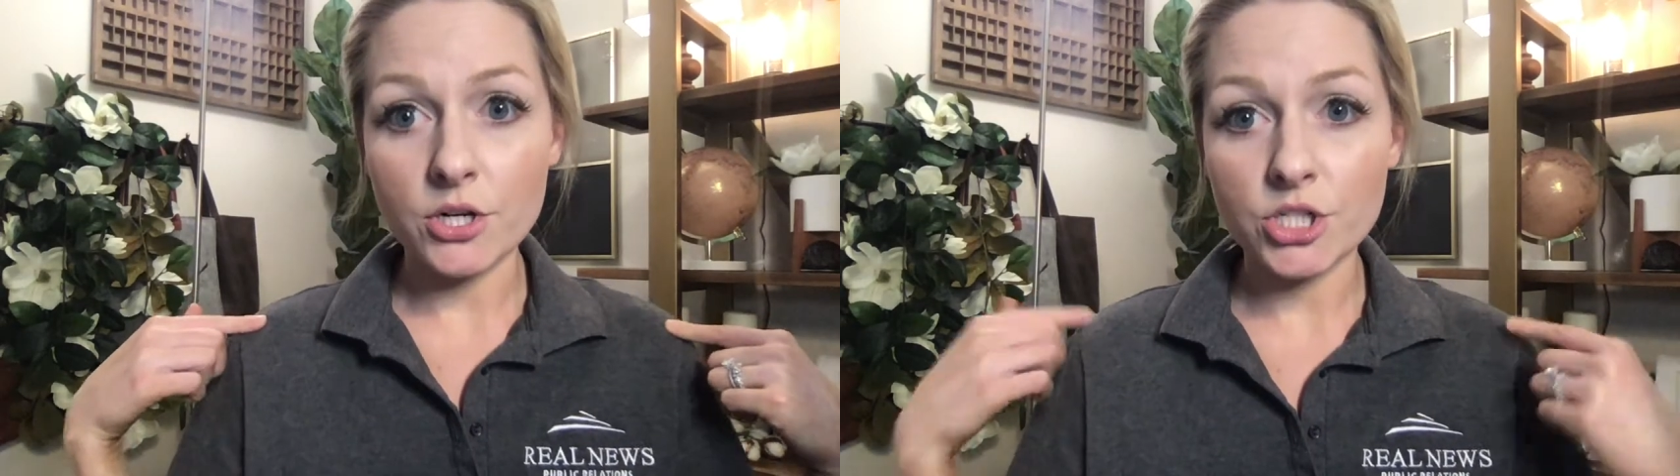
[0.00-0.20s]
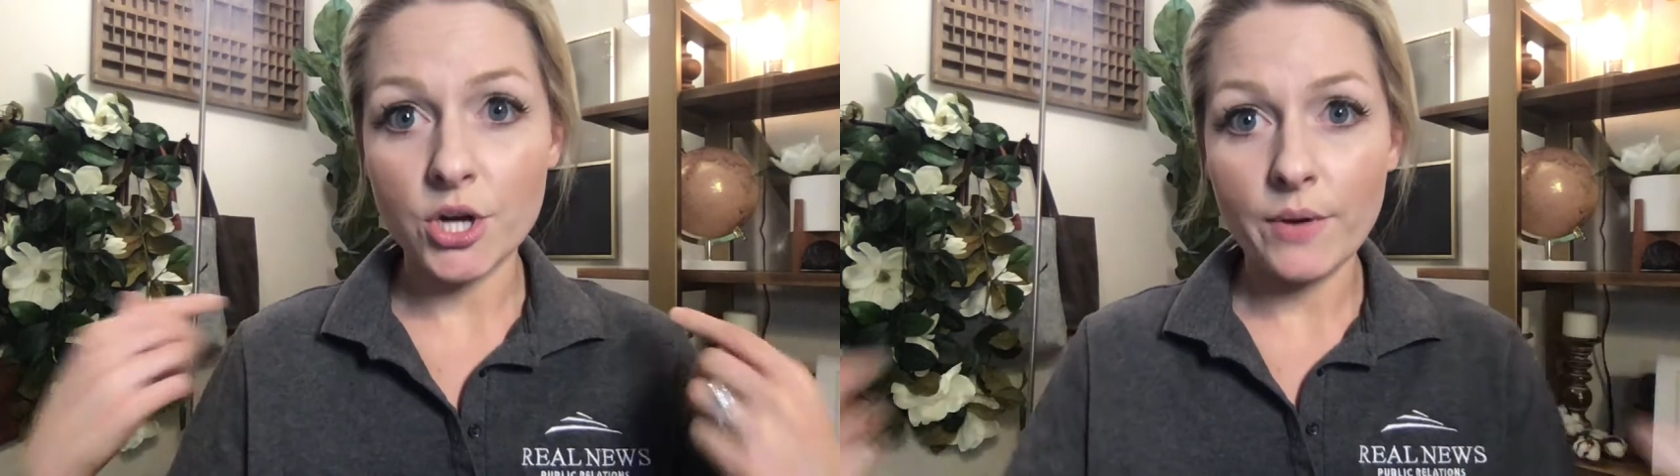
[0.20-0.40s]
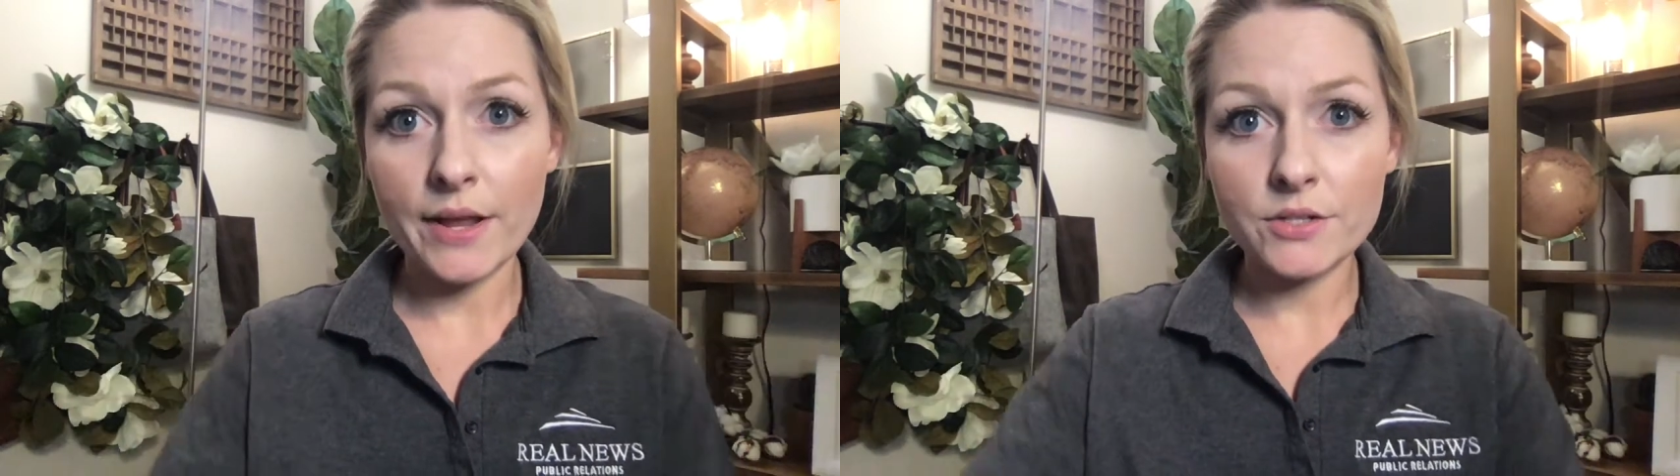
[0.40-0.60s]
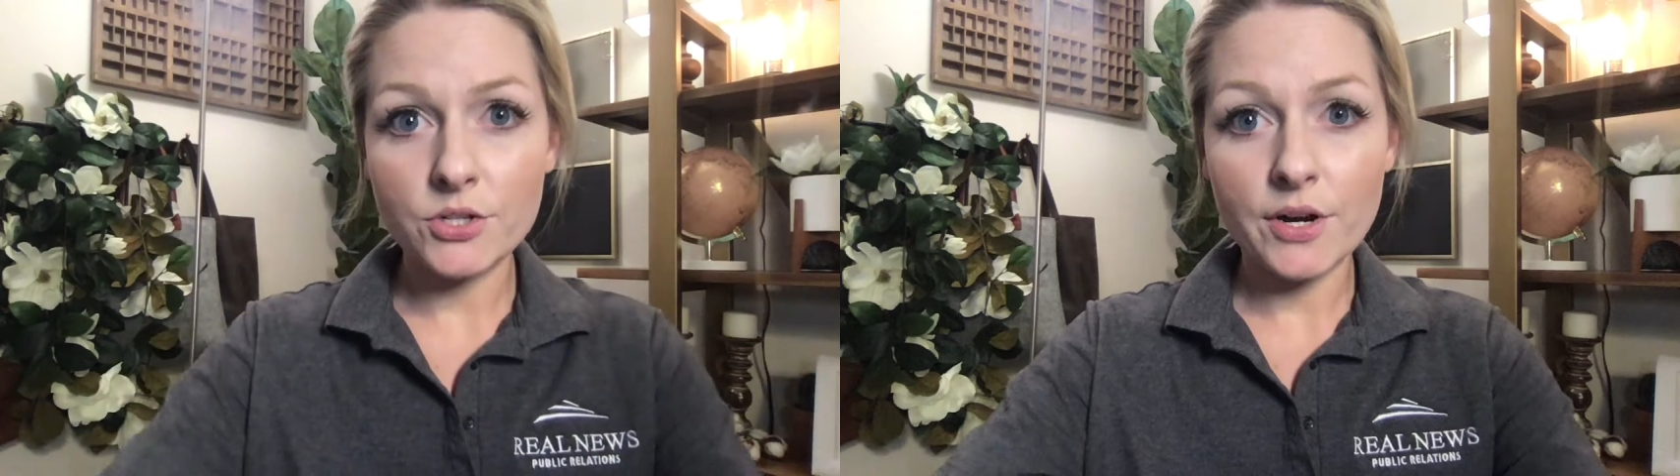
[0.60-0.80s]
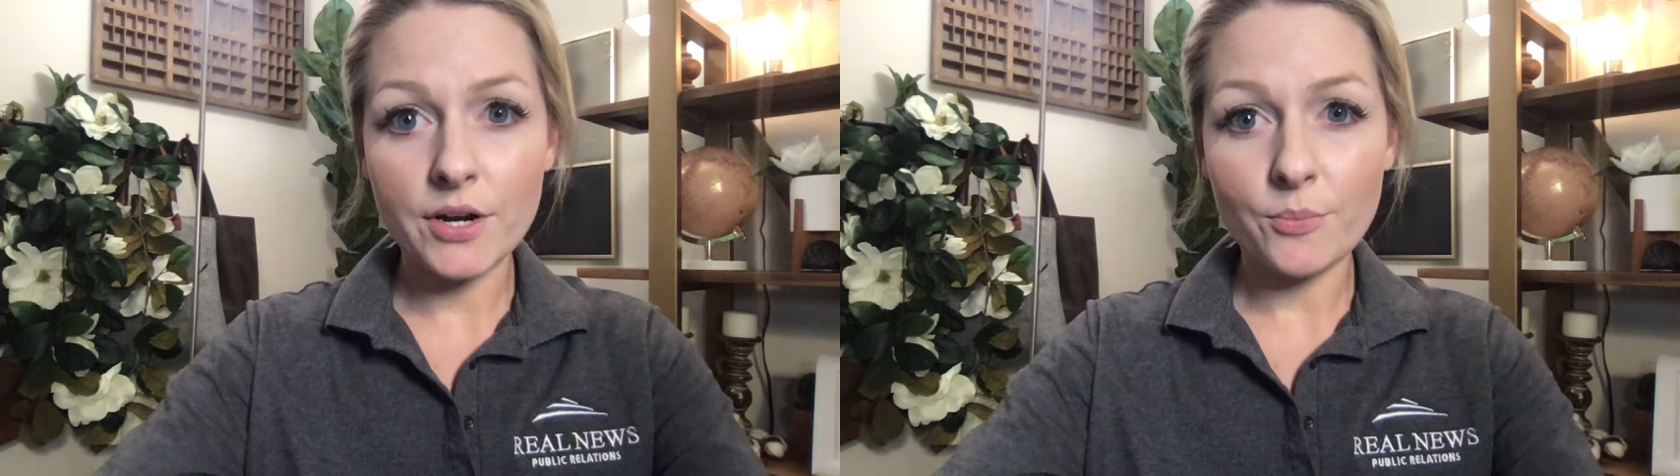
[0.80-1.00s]
showing
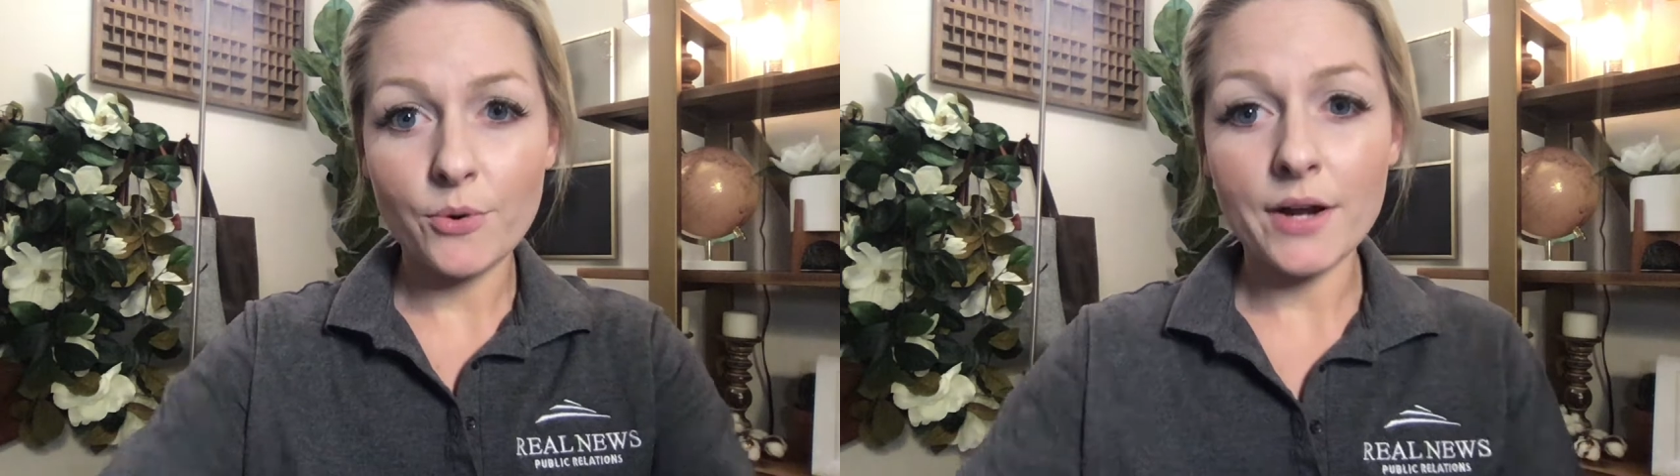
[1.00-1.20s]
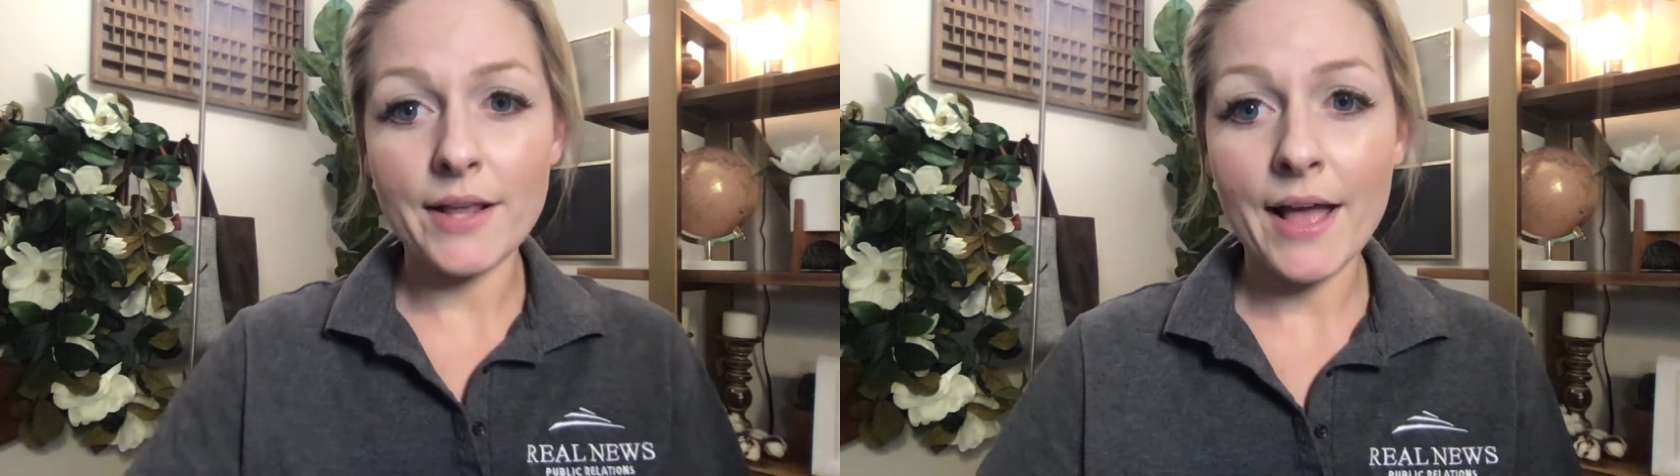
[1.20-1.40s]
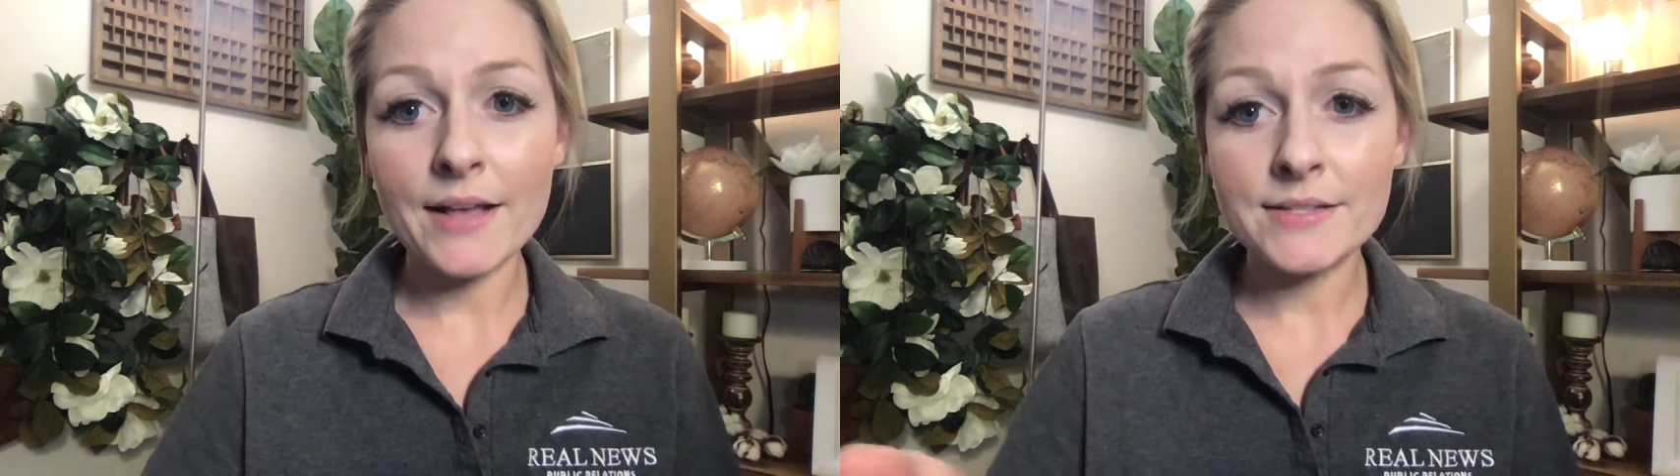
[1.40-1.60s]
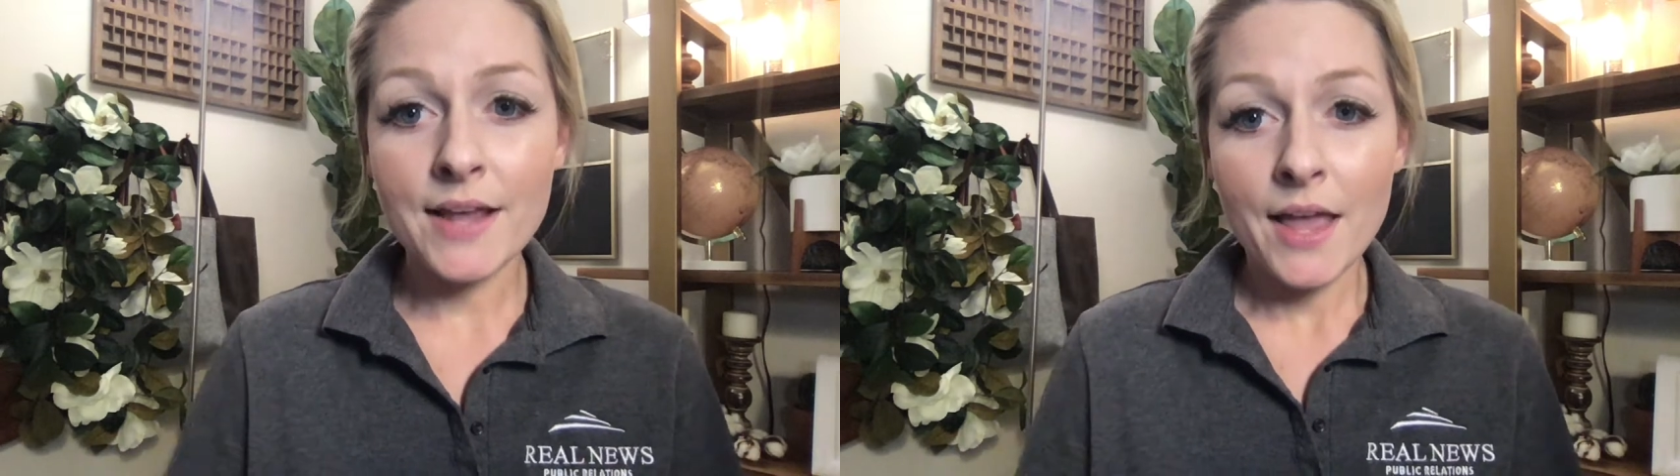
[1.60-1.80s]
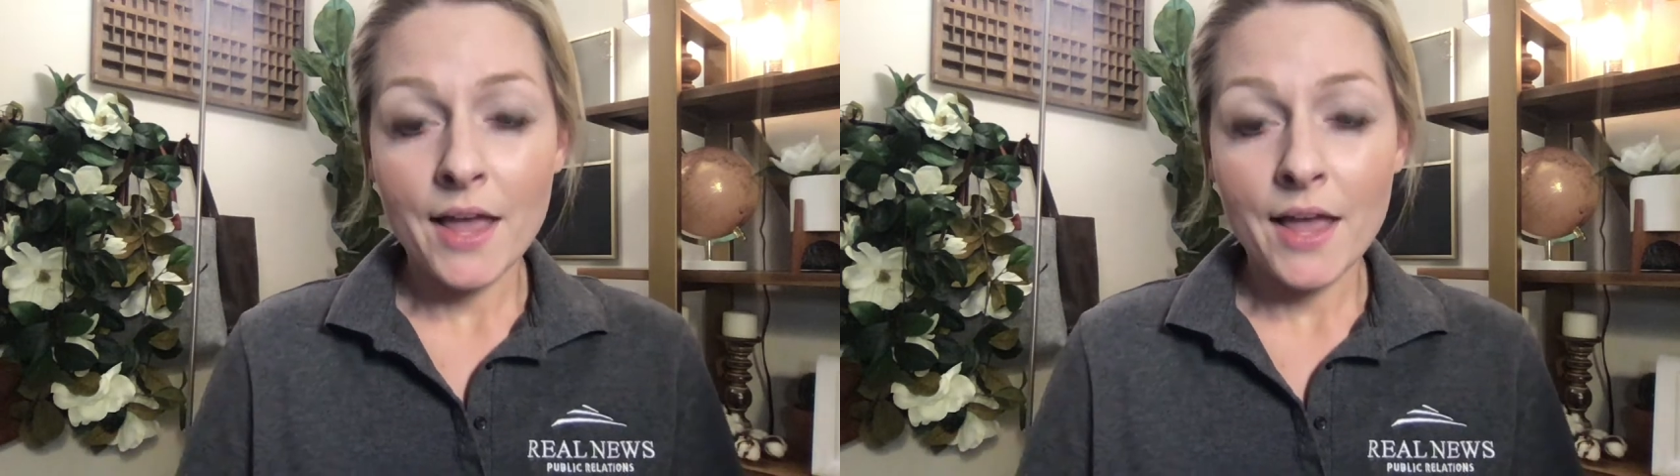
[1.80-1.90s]
during your broadcast,